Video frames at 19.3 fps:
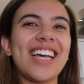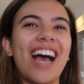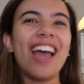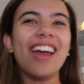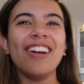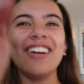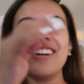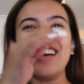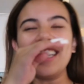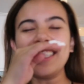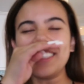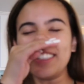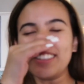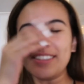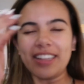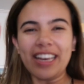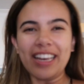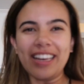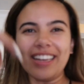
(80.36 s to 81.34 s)
hire us,
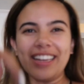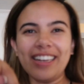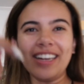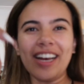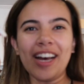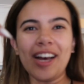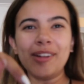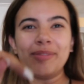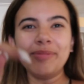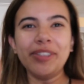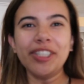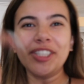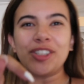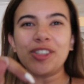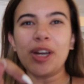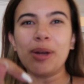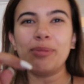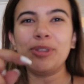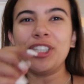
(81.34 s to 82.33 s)
link in um,
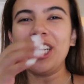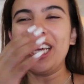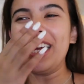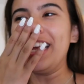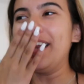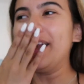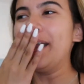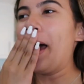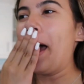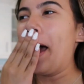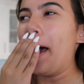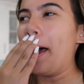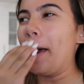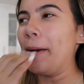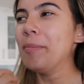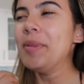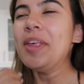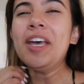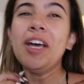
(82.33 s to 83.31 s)
description.
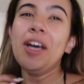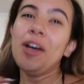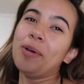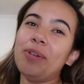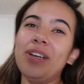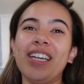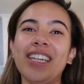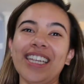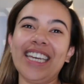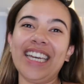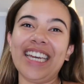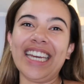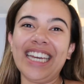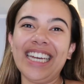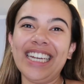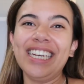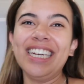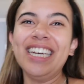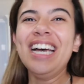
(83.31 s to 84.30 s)
Um, we
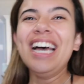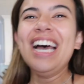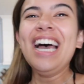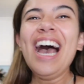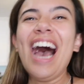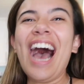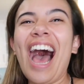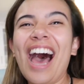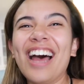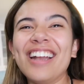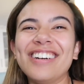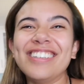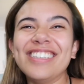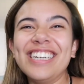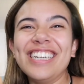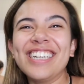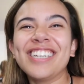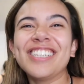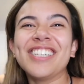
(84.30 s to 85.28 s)
clean.
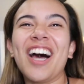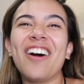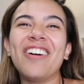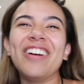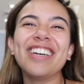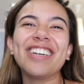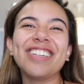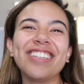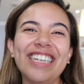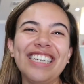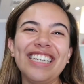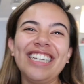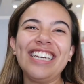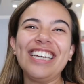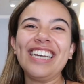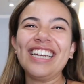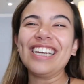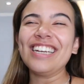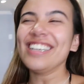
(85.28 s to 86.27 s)
Adelaine and Chloe
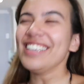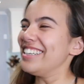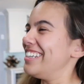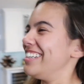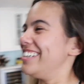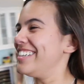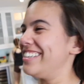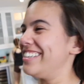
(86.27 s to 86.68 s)
cleaning